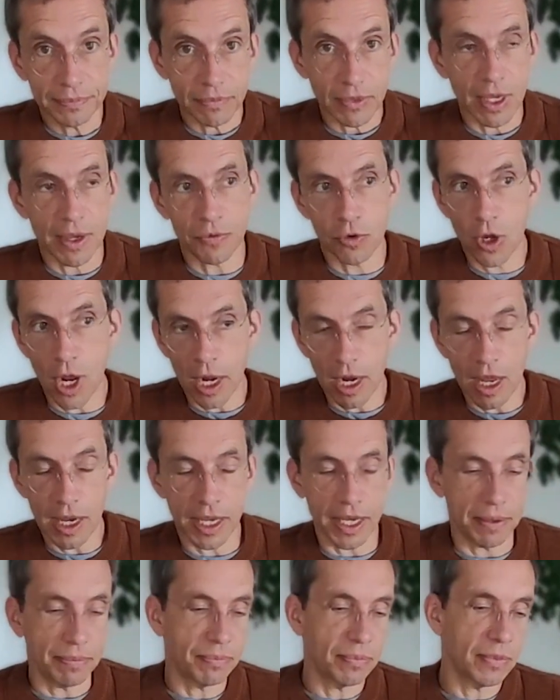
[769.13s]
If you got
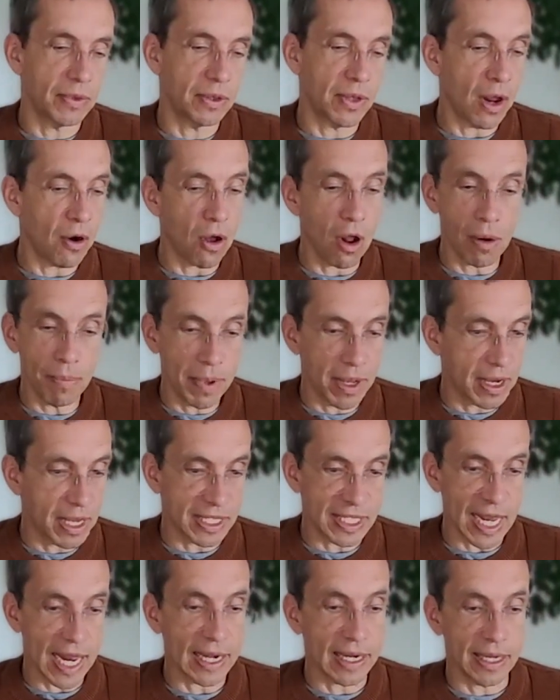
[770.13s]
lucky, not all buckets
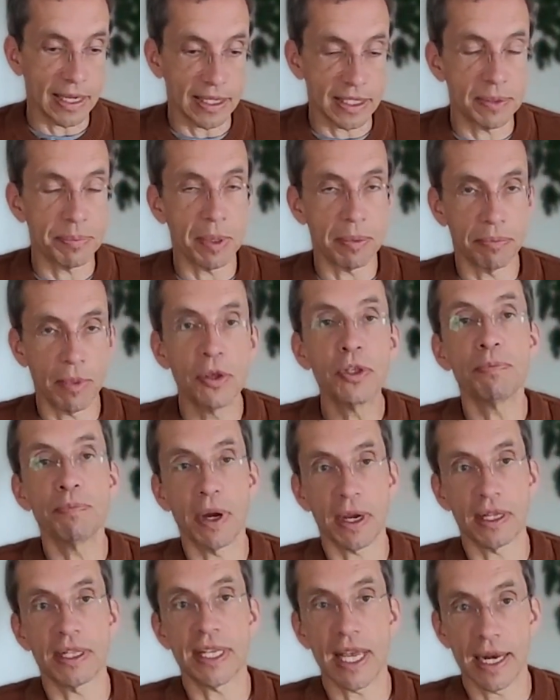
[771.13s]
had lids, but most
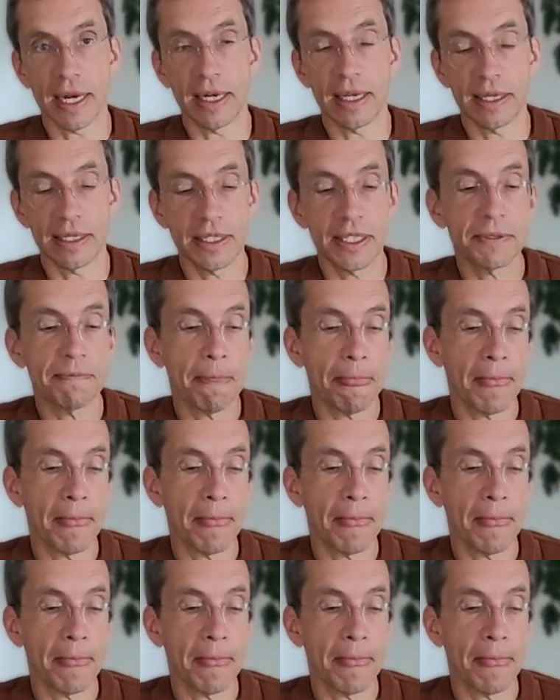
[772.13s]
buckets had lids,